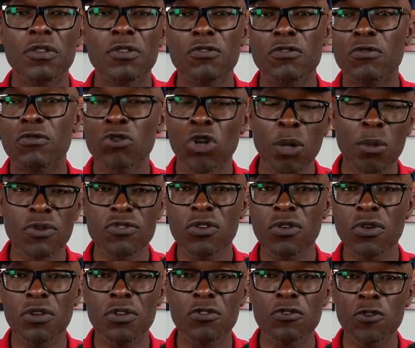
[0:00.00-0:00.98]
Trump was
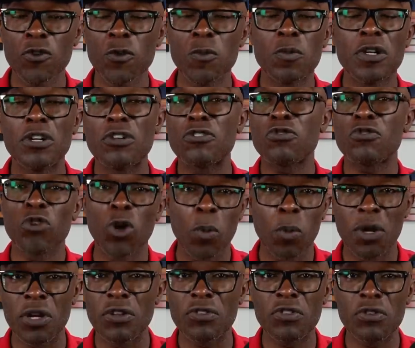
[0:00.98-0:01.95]
going to do what Trump
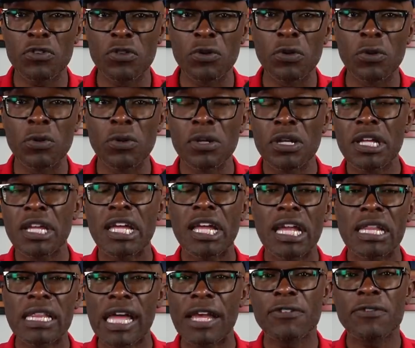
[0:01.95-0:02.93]
wanted to do,
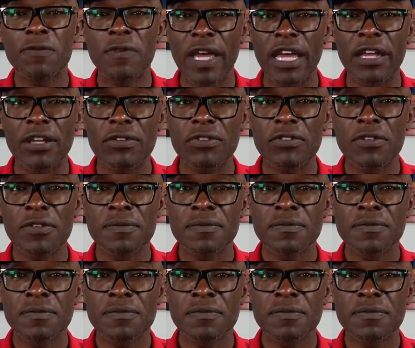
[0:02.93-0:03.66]
and that's facts,